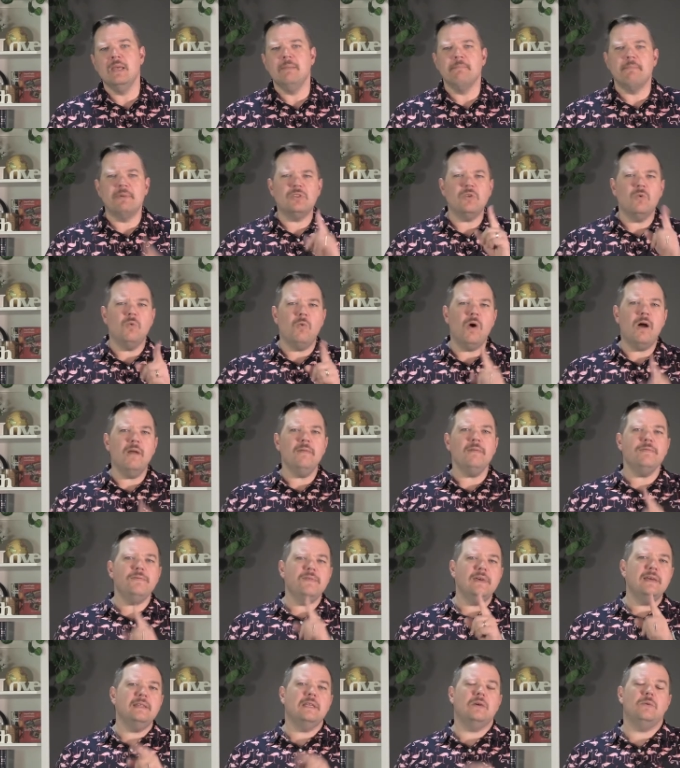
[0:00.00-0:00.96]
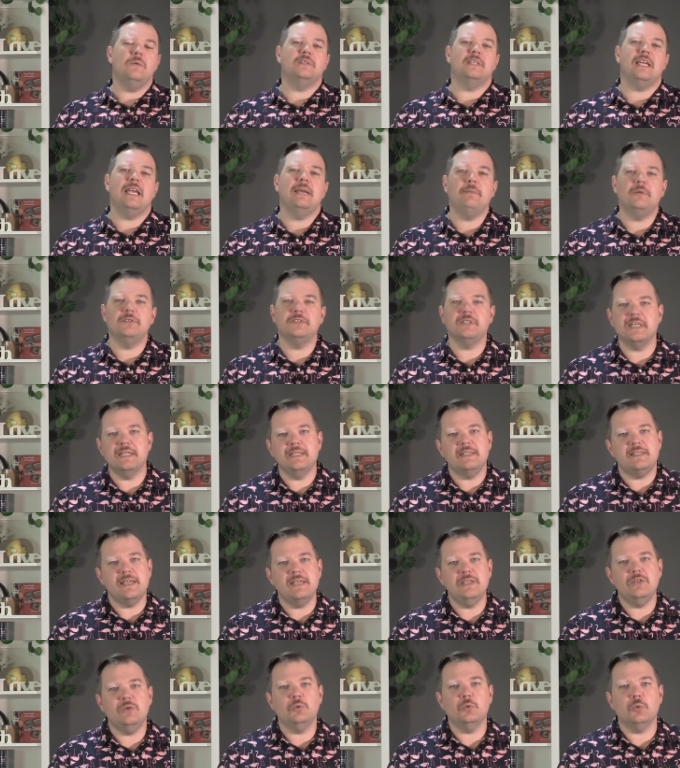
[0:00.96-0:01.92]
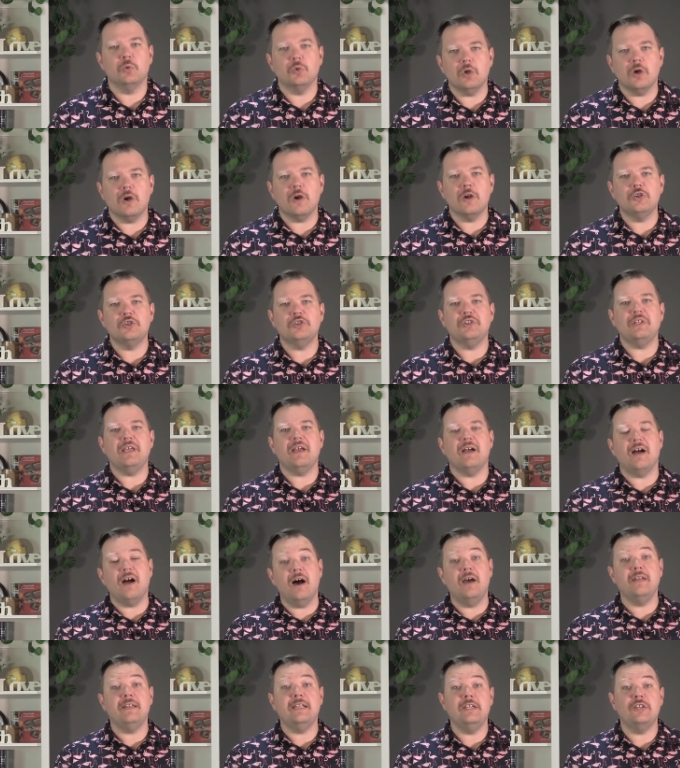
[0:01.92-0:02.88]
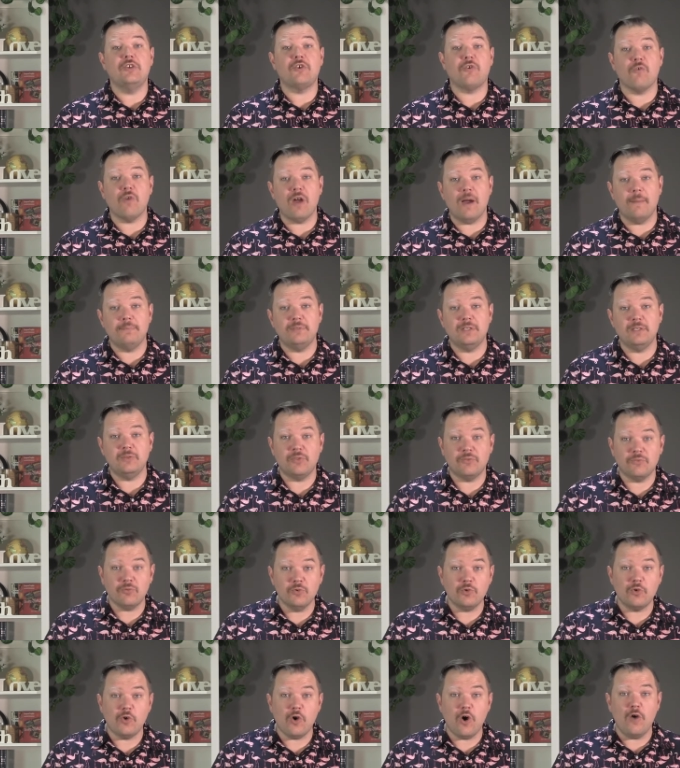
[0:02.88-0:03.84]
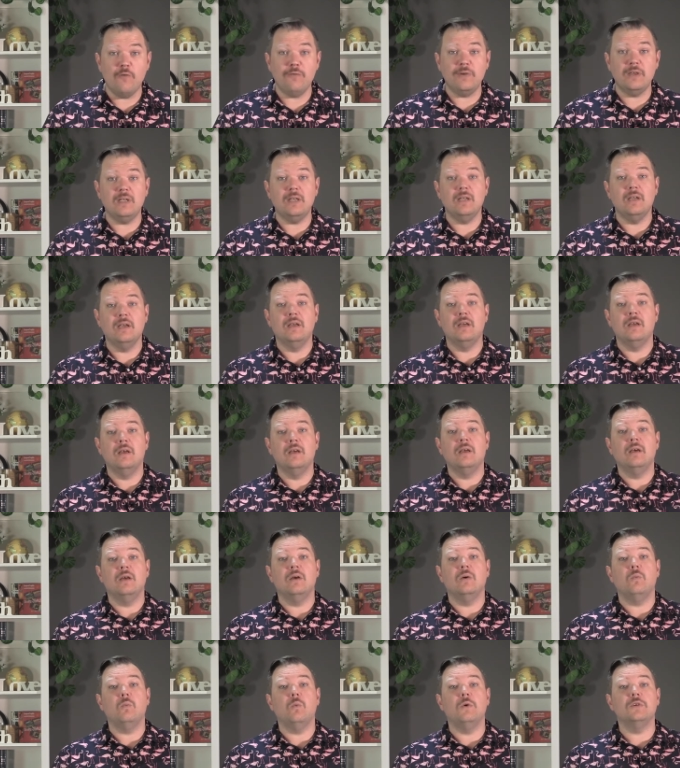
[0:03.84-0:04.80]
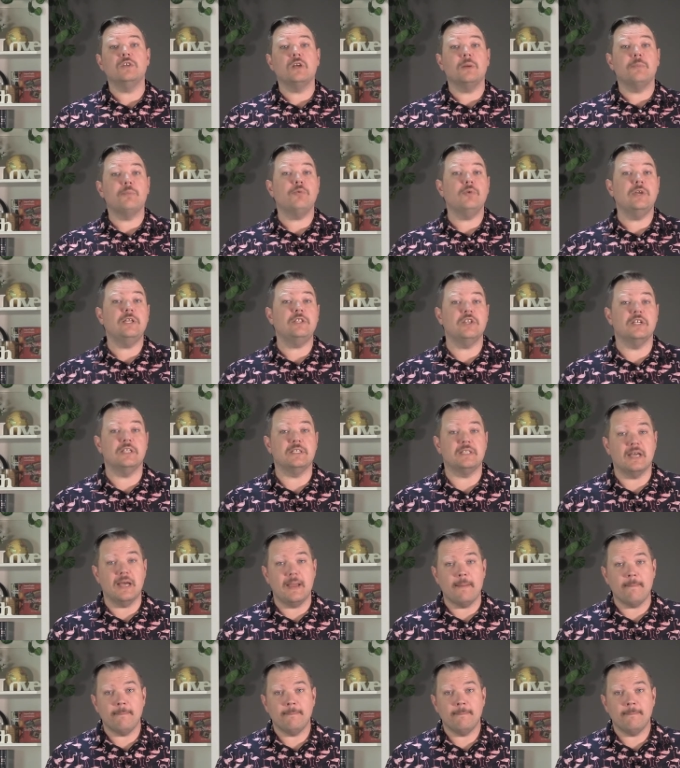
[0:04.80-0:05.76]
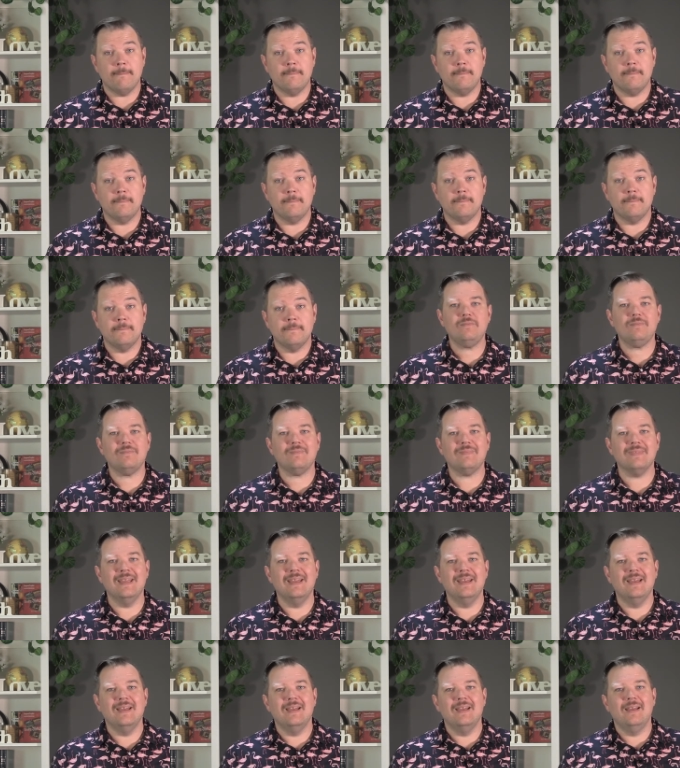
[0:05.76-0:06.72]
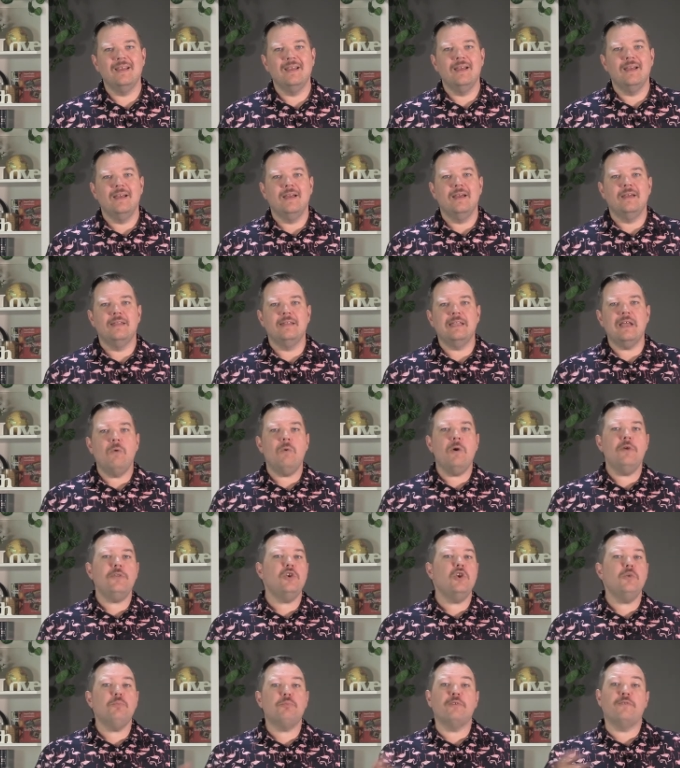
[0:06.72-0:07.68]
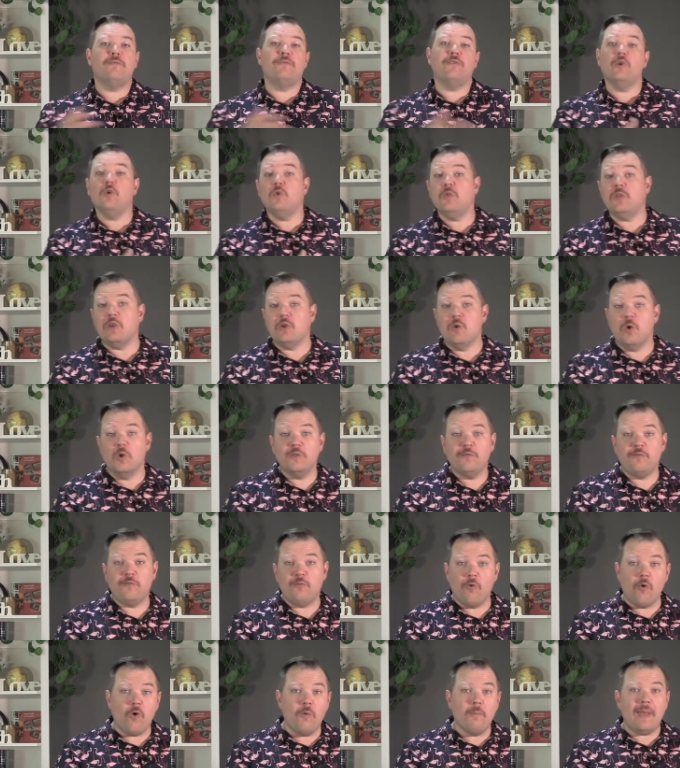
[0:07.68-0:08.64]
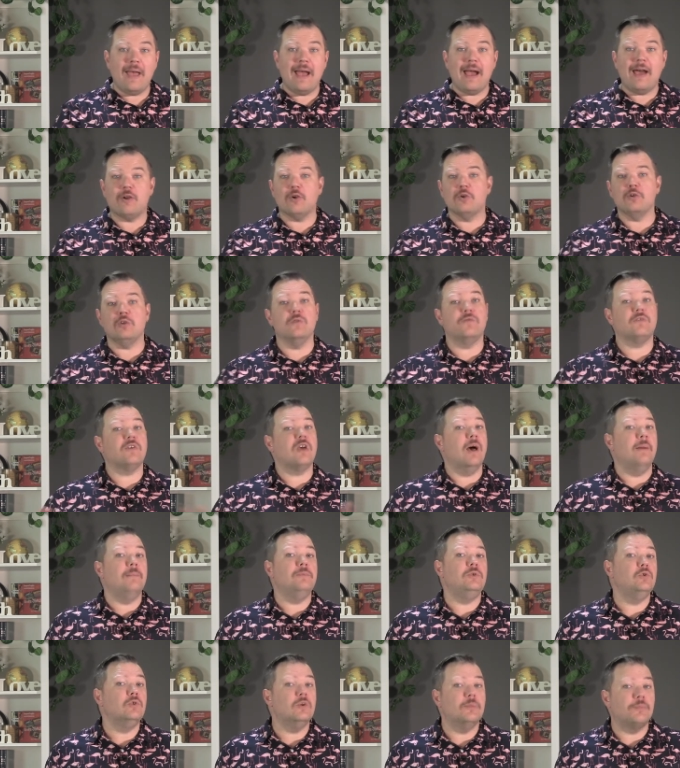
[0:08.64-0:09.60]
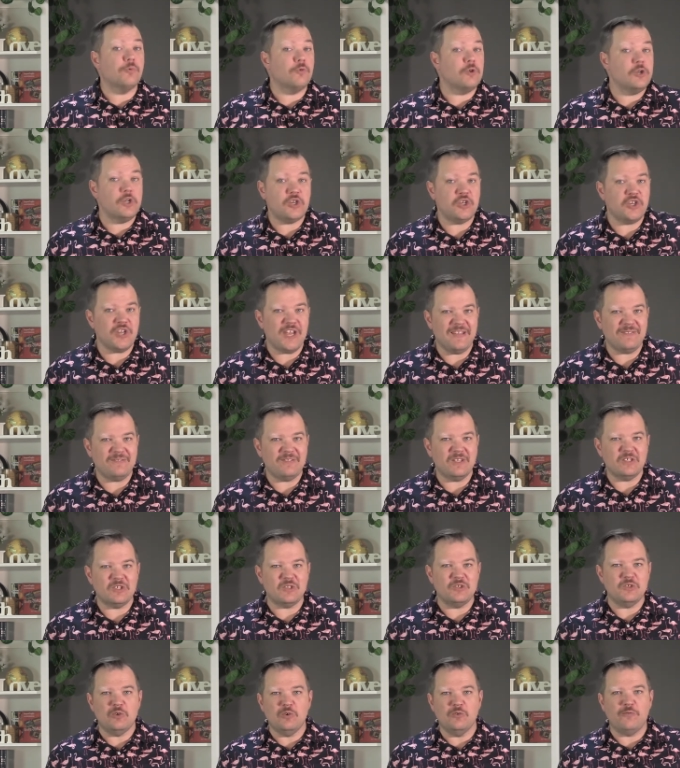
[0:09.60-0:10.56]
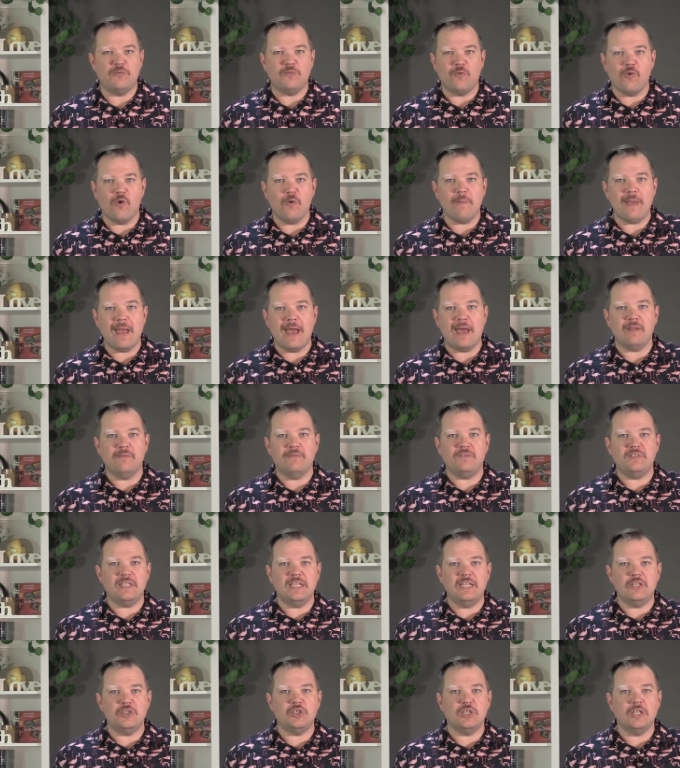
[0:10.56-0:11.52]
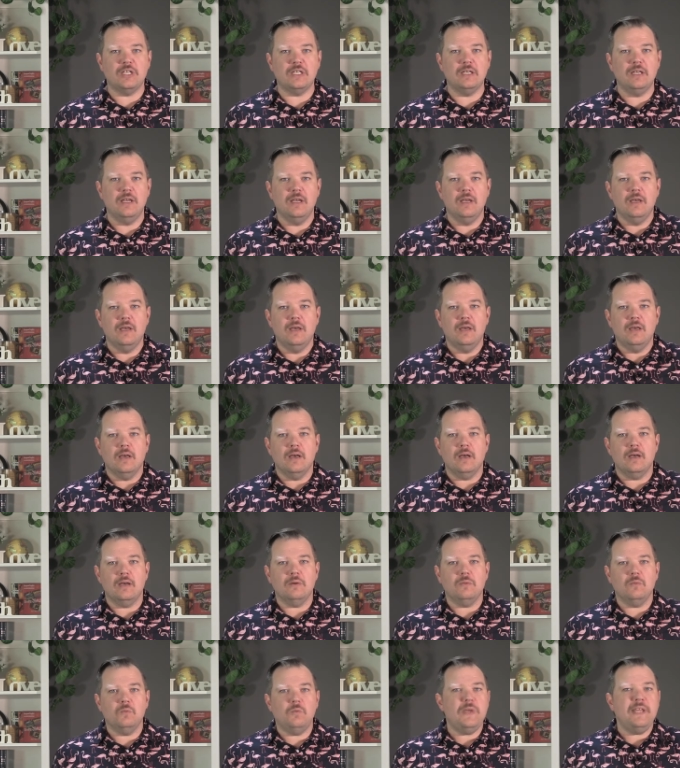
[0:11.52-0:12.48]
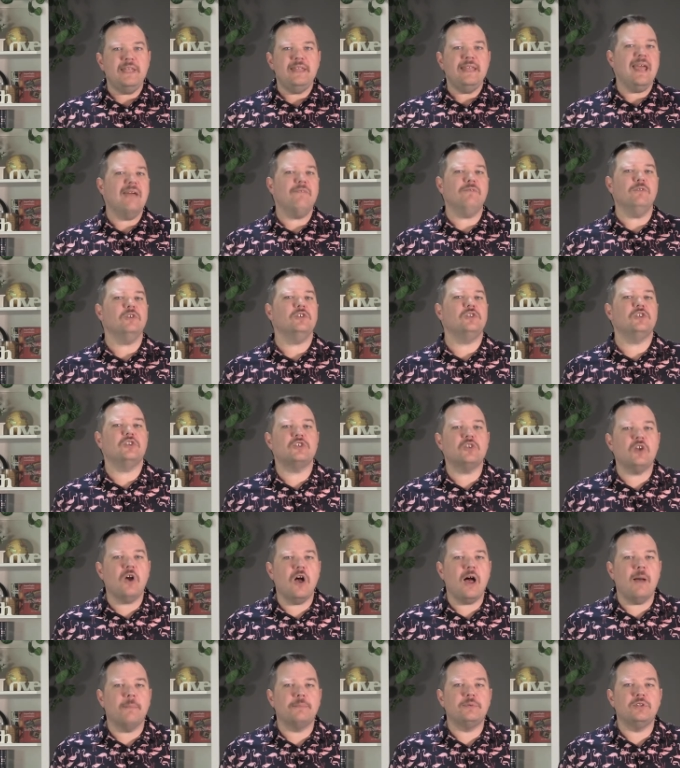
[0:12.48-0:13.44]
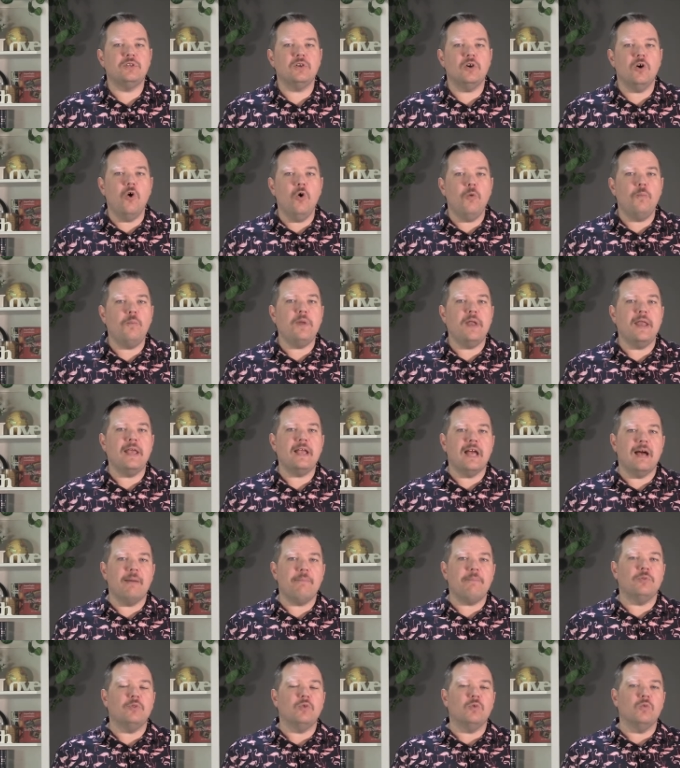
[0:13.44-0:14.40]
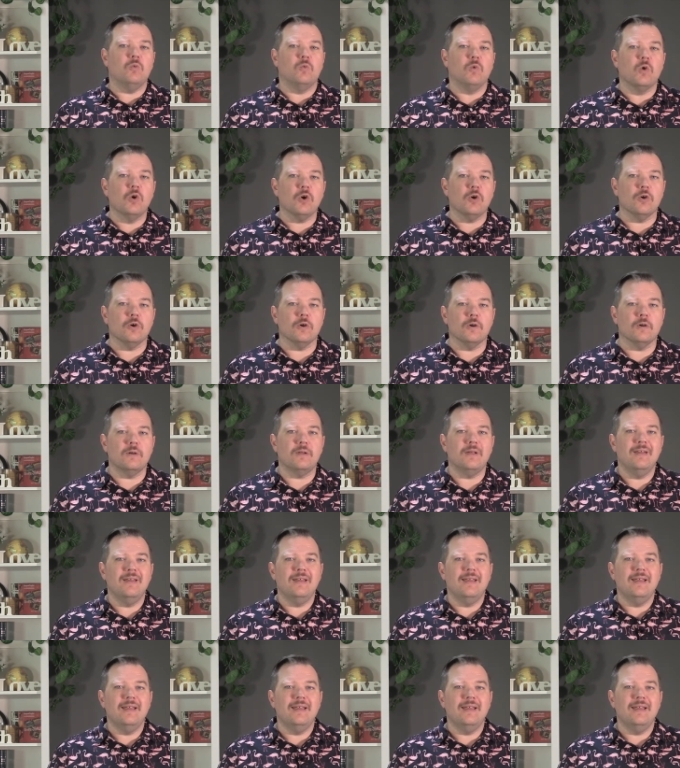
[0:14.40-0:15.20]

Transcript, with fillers: But the one thing that was able to continue largely uninterrupted through COVID was our preaching time. Now, whether you prefer the old format or you've come to appreciate this new format of teaching, uh, we never stopped opening up the Word